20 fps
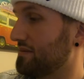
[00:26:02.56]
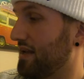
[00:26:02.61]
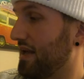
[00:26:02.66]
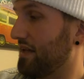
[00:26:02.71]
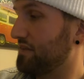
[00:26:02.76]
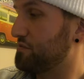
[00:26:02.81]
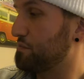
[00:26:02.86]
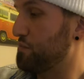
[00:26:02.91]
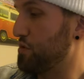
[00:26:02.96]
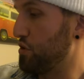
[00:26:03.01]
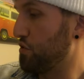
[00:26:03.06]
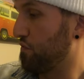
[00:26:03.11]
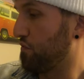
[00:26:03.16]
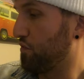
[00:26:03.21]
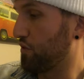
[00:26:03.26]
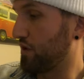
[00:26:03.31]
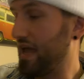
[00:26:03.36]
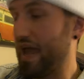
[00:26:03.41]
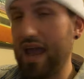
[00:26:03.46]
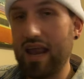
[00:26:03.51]
it's
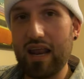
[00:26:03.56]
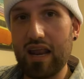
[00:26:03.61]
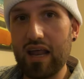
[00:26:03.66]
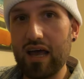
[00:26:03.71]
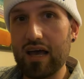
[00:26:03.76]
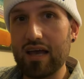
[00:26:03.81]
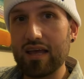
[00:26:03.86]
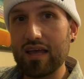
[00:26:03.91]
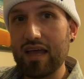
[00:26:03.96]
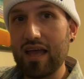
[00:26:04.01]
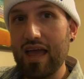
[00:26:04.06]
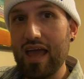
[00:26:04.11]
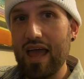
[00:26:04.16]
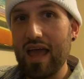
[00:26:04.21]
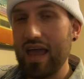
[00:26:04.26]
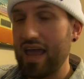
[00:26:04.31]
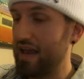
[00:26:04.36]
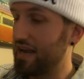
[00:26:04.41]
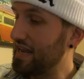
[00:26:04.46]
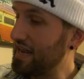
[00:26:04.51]
beautiful, Canada.
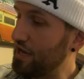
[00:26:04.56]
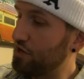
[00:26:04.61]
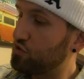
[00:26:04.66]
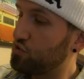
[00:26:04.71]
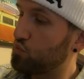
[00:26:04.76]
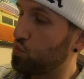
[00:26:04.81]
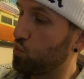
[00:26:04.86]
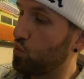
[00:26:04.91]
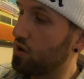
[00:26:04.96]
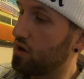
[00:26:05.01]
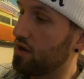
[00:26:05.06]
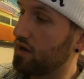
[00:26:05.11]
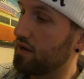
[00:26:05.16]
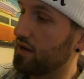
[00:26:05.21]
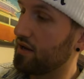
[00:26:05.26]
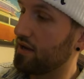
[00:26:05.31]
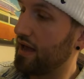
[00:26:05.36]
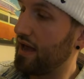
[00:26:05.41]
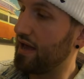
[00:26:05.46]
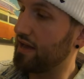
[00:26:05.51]
And each one
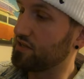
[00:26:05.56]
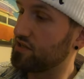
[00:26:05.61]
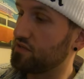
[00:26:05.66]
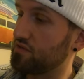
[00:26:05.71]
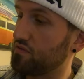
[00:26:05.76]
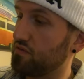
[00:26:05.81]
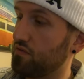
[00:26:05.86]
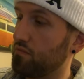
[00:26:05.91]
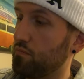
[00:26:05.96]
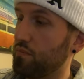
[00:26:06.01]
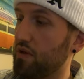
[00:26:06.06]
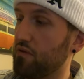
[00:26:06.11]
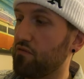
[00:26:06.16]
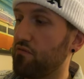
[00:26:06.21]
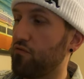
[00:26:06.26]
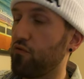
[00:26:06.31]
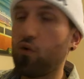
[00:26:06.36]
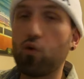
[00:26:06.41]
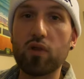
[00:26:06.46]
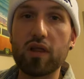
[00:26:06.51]
has been
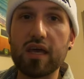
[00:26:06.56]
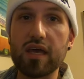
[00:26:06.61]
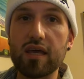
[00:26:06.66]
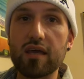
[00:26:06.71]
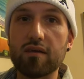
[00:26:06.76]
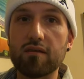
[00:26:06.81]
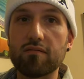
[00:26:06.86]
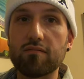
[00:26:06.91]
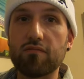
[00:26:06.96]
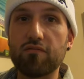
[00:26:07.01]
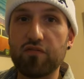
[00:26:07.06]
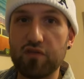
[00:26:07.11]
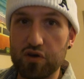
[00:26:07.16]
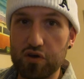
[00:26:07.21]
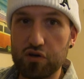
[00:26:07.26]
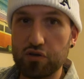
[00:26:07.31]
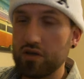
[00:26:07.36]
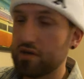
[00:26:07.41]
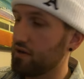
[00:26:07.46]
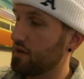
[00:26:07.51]
fully
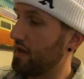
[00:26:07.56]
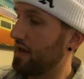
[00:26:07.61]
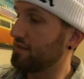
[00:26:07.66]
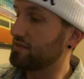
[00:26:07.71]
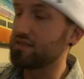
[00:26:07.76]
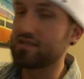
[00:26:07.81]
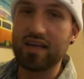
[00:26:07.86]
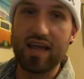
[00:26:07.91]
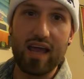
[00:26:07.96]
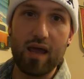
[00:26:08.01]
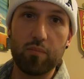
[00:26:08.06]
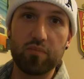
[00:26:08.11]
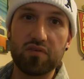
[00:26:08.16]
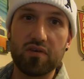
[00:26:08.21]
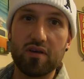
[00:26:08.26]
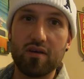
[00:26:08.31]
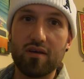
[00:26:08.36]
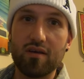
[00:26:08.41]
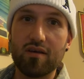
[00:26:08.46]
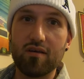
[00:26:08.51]
filled and
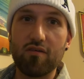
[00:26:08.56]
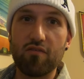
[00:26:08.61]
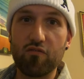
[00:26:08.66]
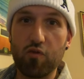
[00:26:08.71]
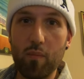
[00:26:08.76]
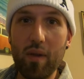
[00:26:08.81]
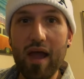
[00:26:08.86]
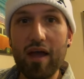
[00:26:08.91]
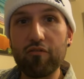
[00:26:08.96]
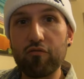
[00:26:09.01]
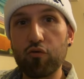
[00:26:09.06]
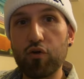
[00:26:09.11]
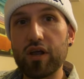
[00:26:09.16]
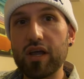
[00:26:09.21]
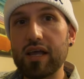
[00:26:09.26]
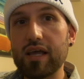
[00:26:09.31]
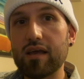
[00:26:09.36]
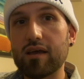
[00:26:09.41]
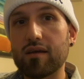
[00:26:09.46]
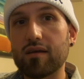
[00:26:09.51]
stamped from
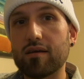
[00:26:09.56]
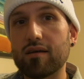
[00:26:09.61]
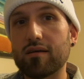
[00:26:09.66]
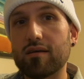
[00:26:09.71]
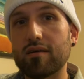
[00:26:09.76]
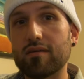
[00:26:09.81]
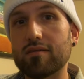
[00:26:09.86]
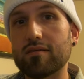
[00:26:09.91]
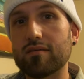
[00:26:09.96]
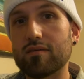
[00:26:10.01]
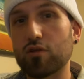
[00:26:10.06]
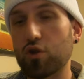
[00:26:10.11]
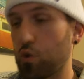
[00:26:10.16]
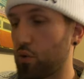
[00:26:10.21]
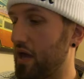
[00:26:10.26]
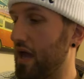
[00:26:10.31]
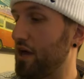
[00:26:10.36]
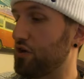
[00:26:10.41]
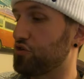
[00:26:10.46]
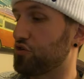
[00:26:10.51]
every
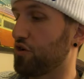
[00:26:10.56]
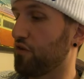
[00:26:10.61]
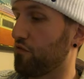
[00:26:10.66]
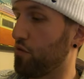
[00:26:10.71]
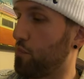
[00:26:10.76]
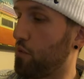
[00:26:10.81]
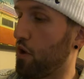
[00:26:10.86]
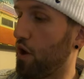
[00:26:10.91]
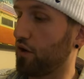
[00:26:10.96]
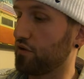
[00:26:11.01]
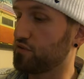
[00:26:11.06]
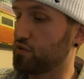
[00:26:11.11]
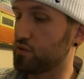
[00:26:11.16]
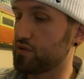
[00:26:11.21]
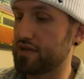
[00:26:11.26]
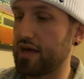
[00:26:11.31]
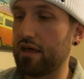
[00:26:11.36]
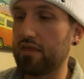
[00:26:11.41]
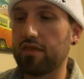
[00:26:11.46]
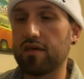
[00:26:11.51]
location of the park. So
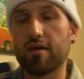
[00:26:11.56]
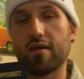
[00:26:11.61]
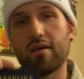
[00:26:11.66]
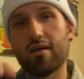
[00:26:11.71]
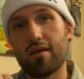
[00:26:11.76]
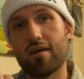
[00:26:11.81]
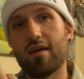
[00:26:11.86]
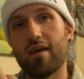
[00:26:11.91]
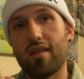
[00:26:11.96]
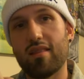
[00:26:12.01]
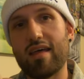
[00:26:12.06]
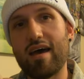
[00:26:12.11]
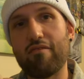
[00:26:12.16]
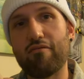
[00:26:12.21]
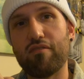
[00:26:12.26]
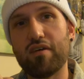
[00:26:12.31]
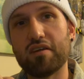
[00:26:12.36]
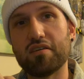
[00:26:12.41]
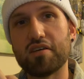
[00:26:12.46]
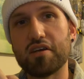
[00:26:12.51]
Seth,
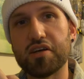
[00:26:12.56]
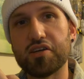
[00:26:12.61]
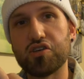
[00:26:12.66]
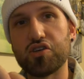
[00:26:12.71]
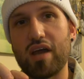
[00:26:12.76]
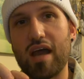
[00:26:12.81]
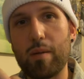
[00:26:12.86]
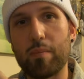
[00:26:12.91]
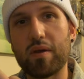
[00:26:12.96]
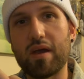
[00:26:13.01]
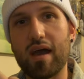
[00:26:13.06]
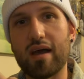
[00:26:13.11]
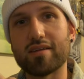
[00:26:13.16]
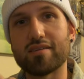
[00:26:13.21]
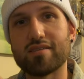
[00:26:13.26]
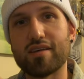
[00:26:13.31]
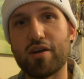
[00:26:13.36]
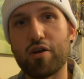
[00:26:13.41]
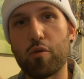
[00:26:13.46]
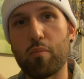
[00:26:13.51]
that vintage Epcot
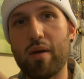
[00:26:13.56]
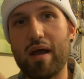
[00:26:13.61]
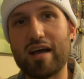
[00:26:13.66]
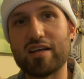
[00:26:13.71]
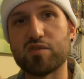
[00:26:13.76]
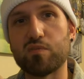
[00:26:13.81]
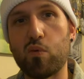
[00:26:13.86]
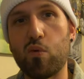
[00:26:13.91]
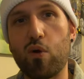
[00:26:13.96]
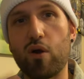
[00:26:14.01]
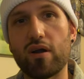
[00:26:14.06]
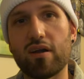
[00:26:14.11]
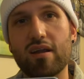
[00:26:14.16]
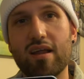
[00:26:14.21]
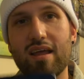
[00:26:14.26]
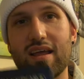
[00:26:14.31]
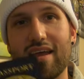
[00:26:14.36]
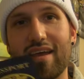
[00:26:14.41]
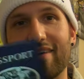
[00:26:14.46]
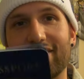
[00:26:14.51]
Center passport
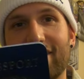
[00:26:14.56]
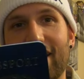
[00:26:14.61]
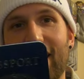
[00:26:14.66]
is